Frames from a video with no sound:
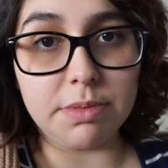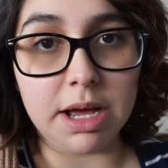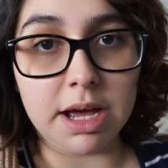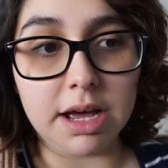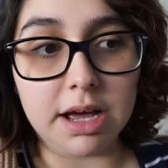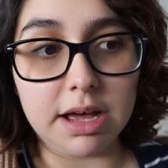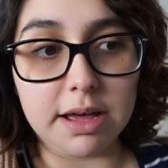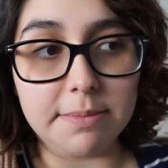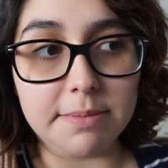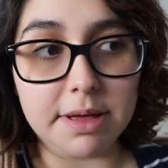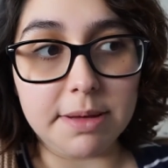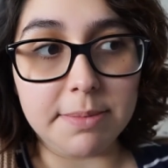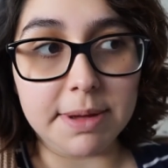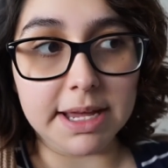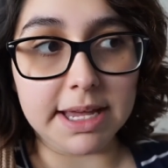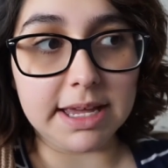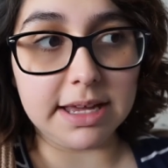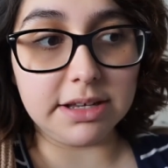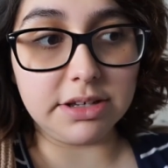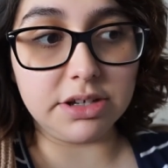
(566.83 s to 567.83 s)
Um,
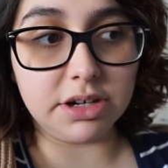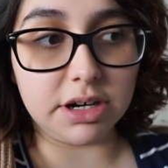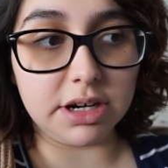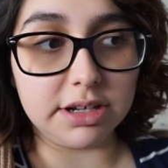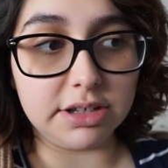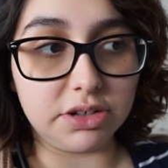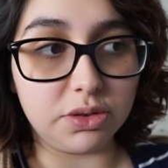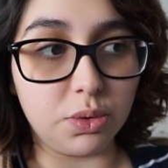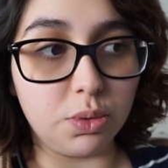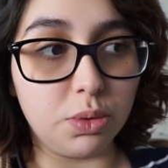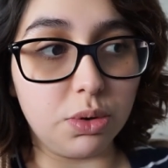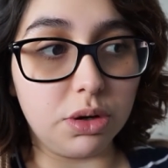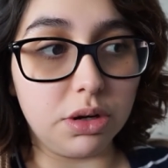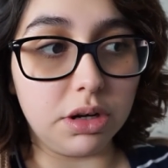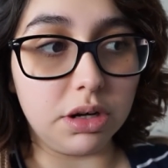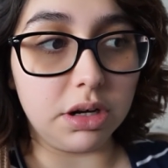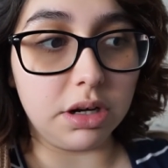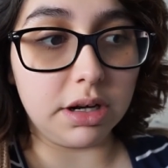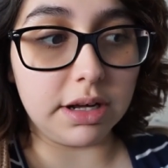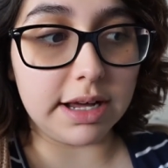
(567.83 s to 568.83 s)
my kids are at
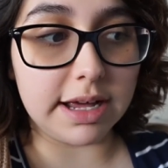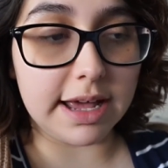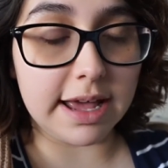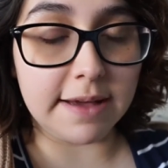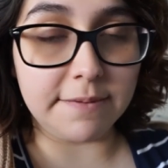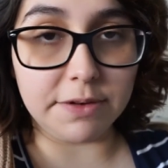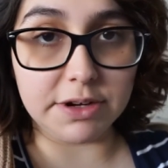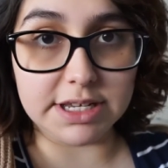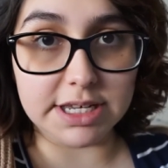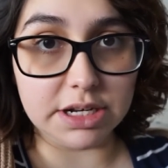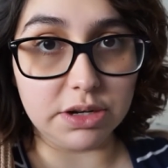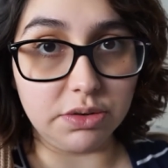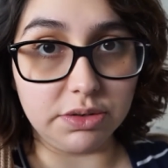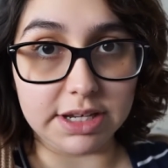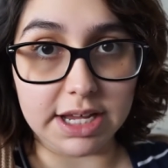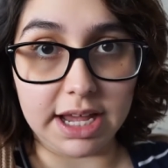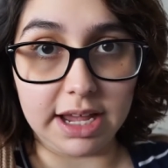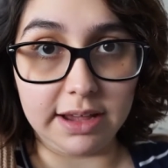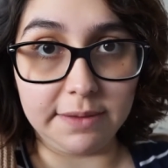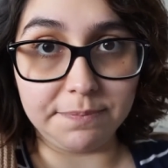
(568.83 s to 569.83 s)
school every single
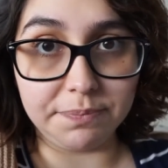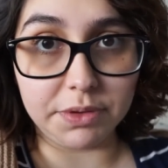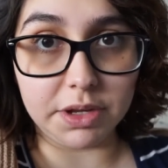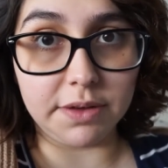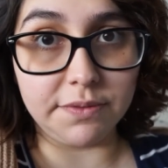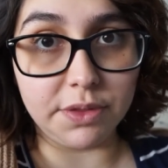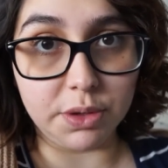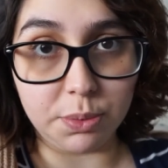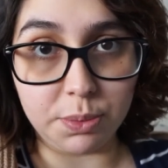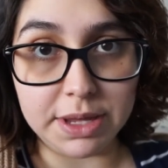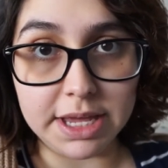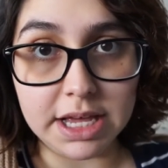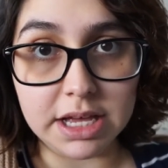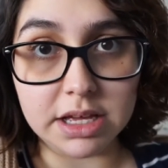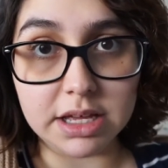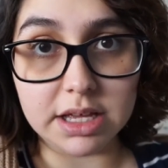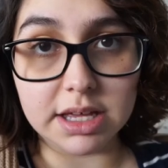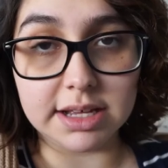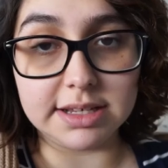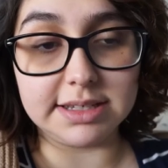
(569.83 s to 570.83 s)
day of the
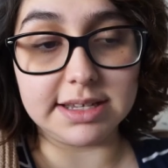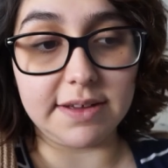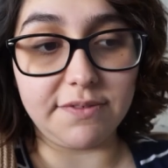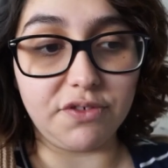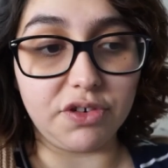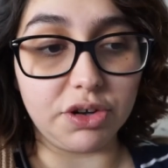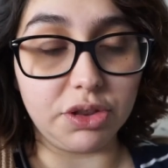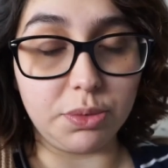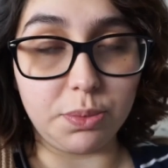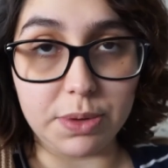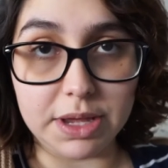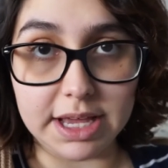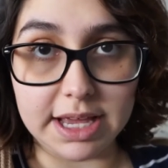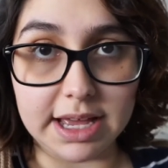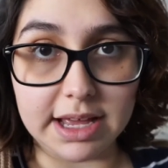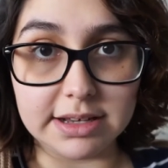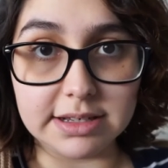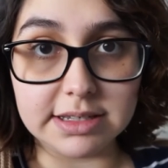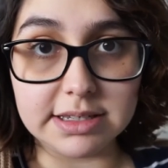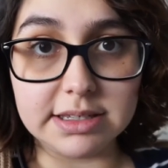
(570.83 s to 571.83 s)
week except for the
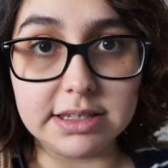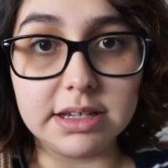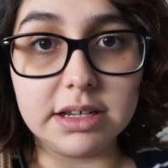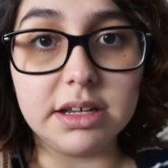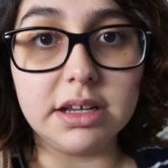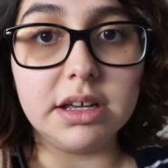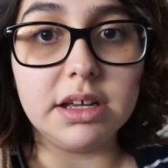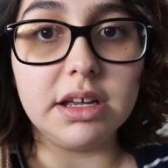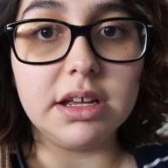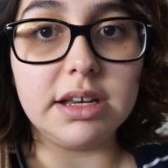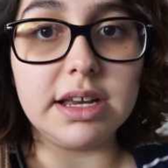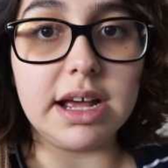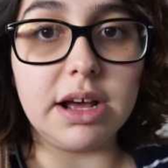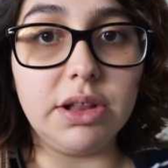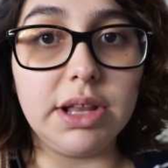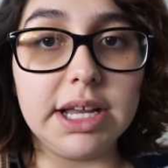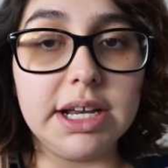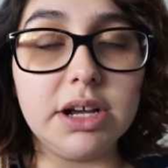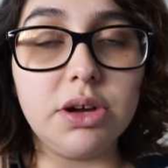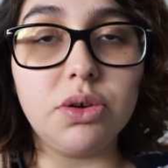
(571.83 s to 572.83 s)
weekends.
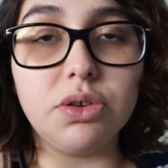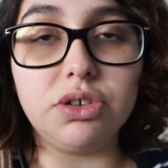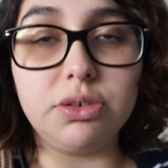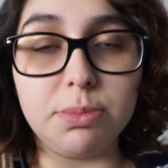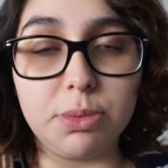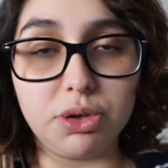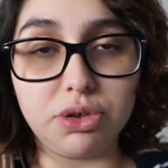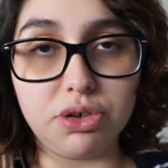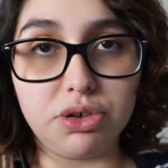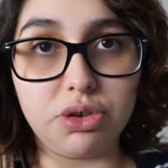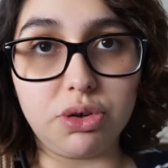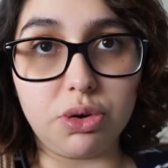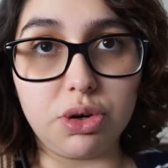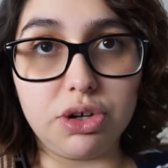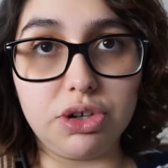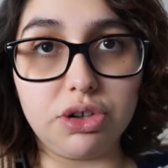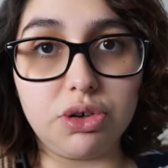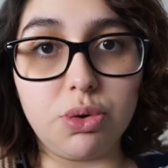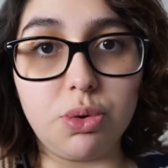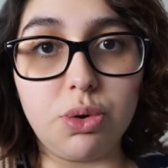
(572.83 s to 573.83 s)
Now Lennon goes to
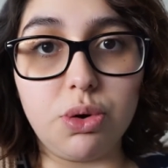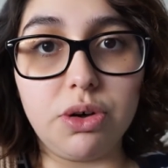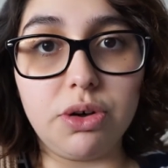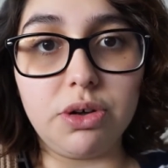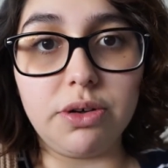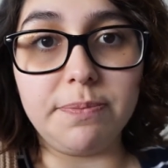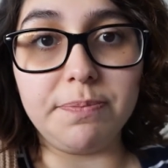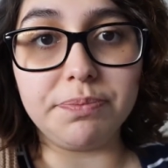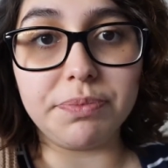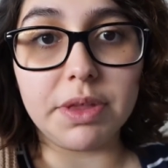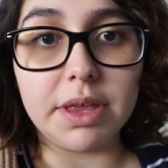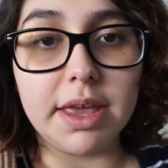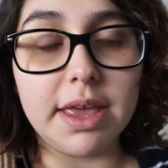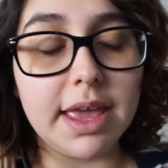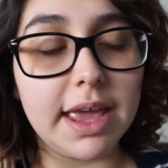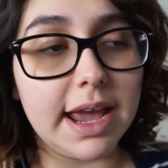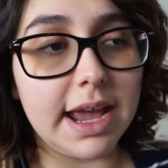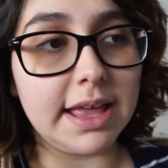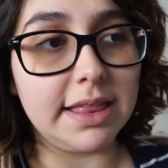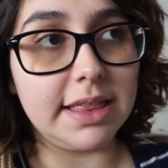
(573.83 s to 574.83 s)
Montessori school
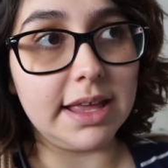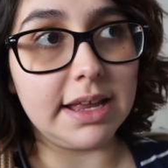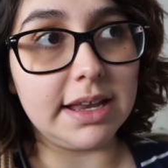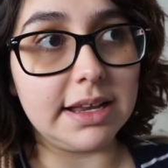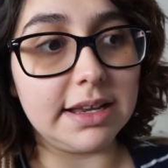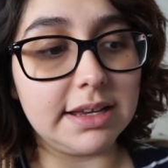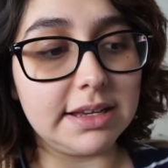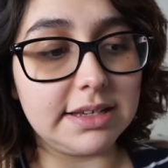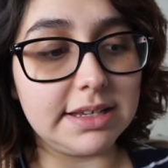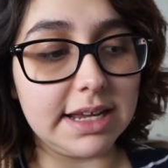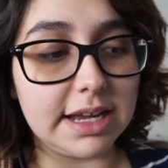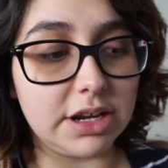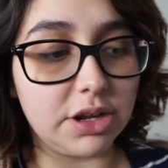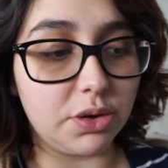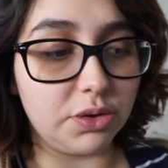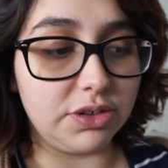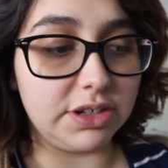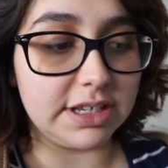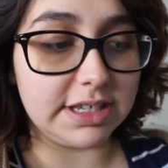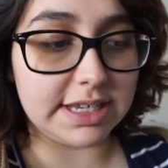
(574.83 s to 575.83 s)
and then Sienna
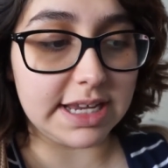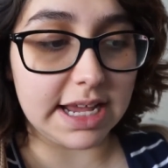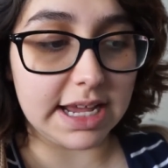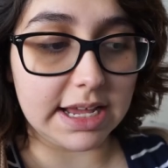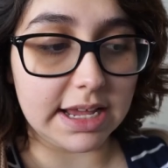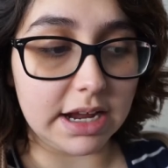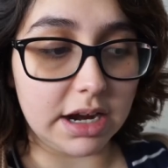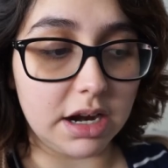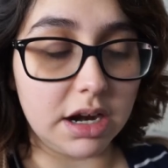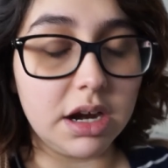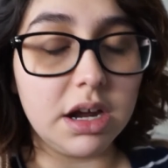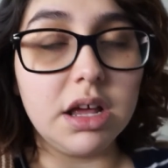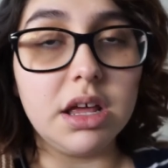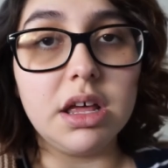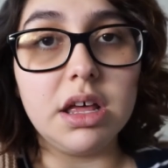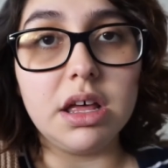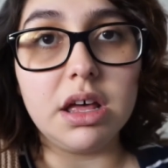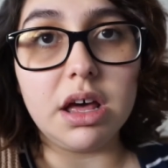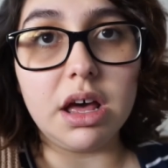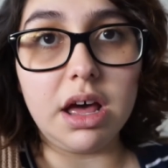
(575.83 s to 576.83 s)
goes to daycare.
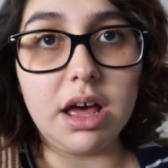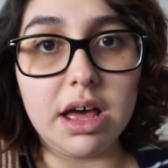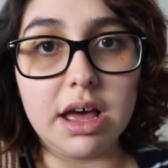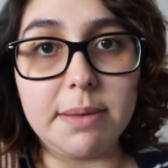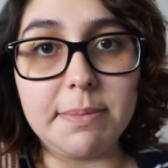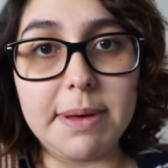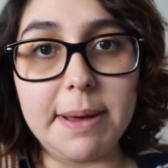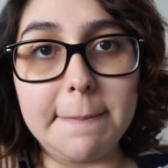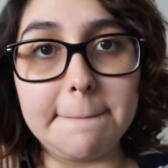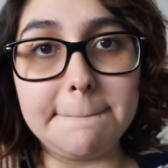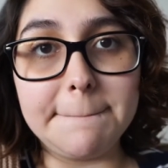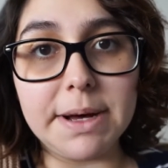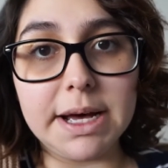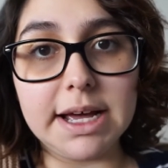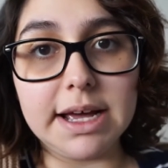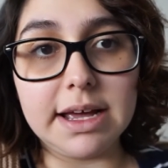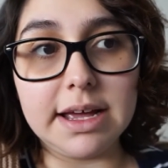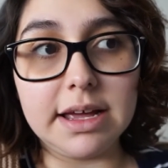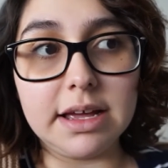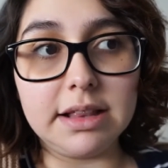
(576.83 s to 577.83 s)
Um,
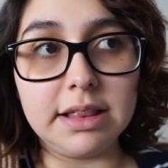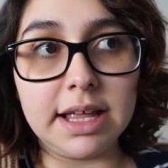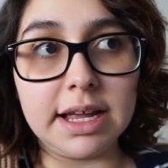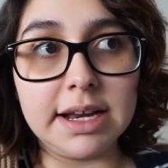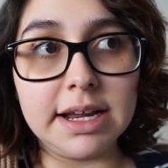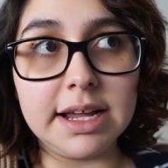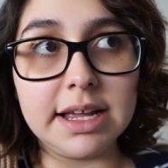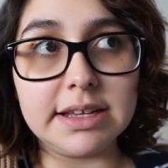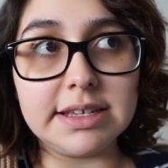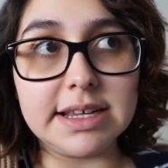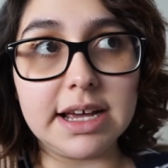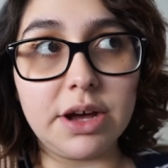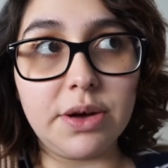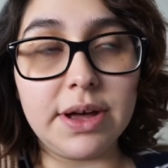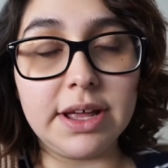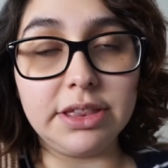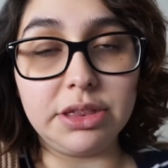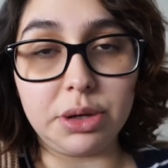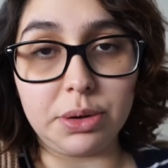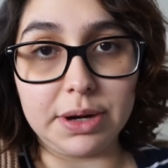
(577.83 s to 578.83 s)
but Lennon gets
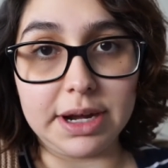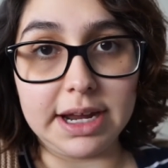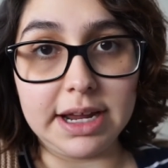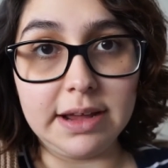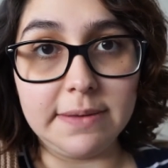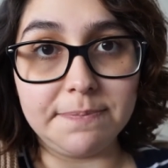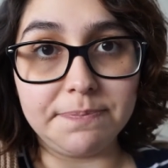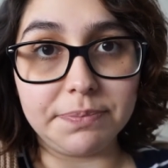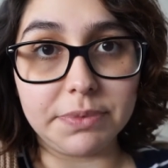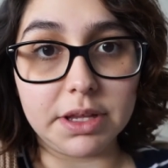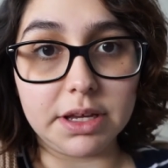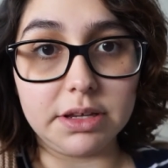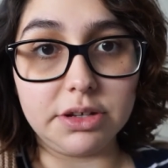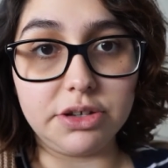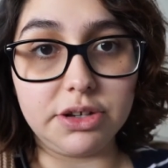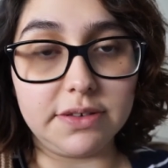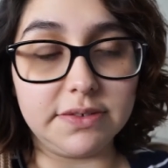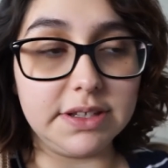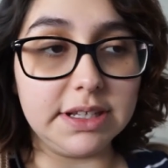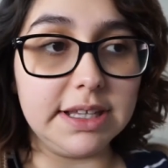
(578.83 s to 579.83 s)
out at three,
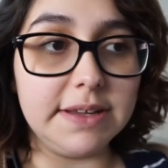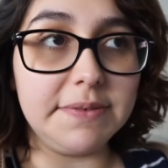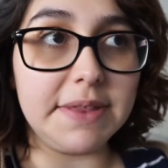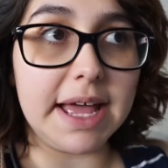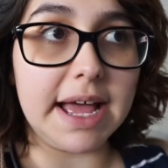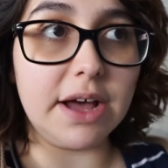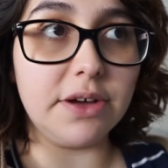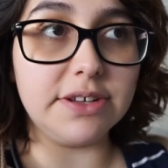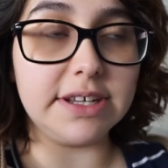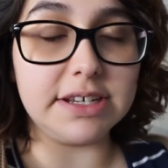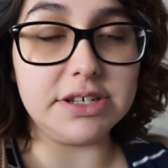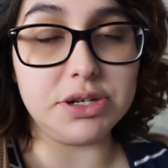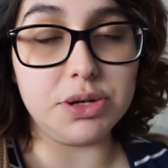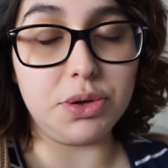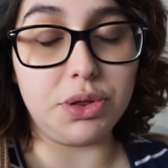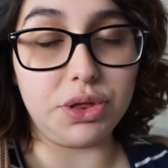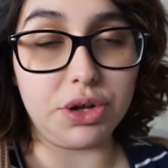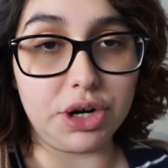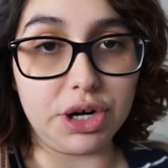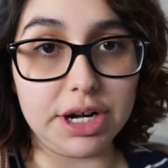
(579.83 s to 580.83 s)
so I have to leave the house at
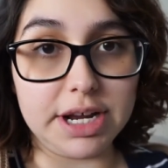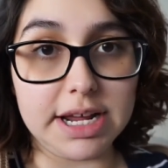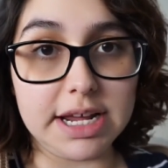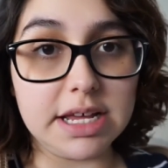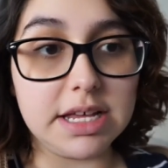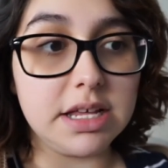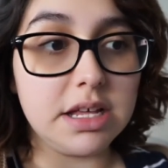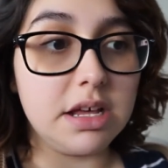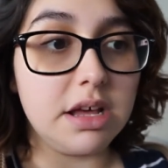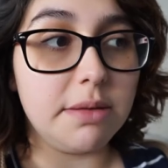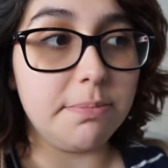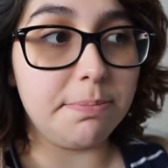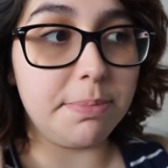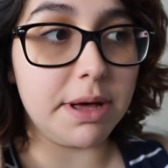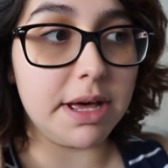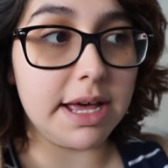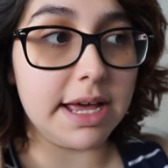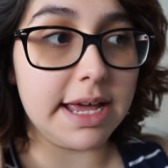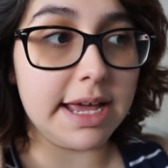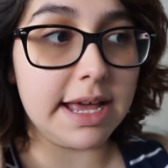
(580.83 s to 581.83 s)
two thirty.
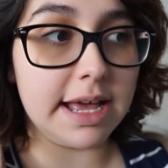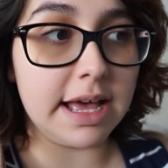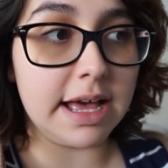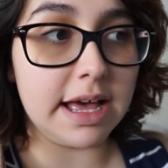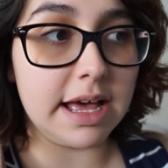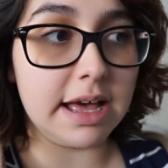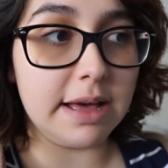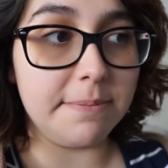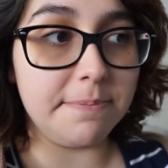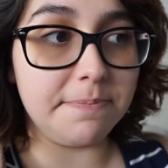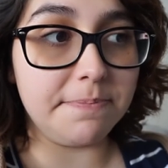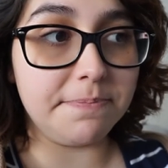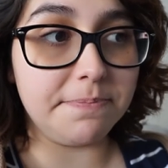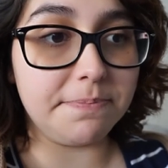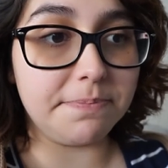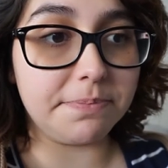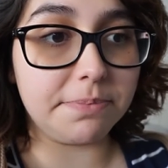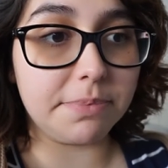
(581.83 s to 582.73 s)
But um,